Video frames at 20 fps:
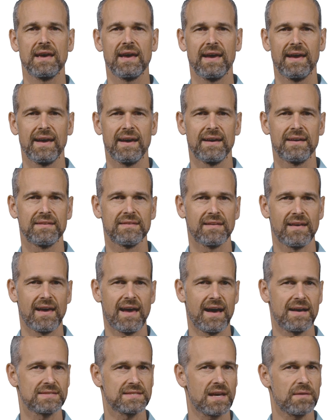And
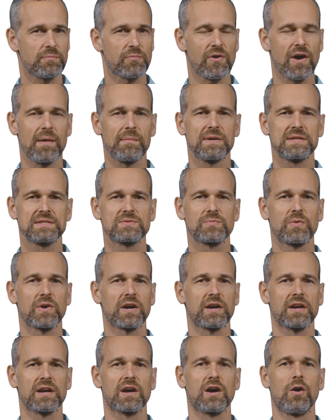as I promised, we're
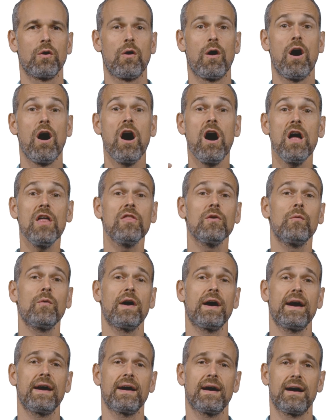going to go all the
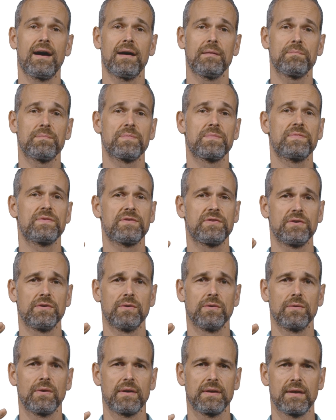way up
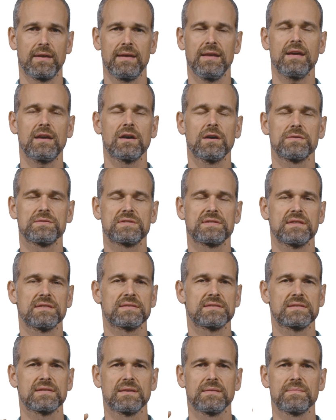to
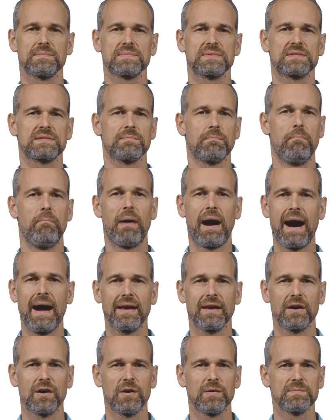ecosystems,
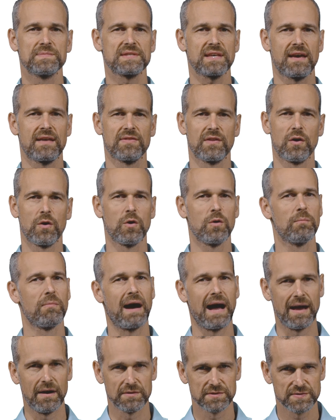biomes, and the whole
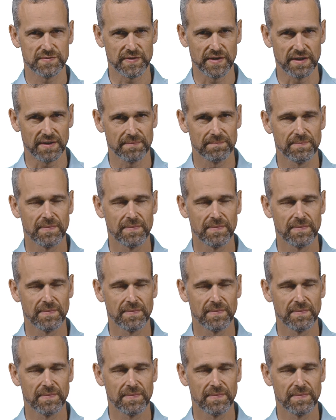biosphere.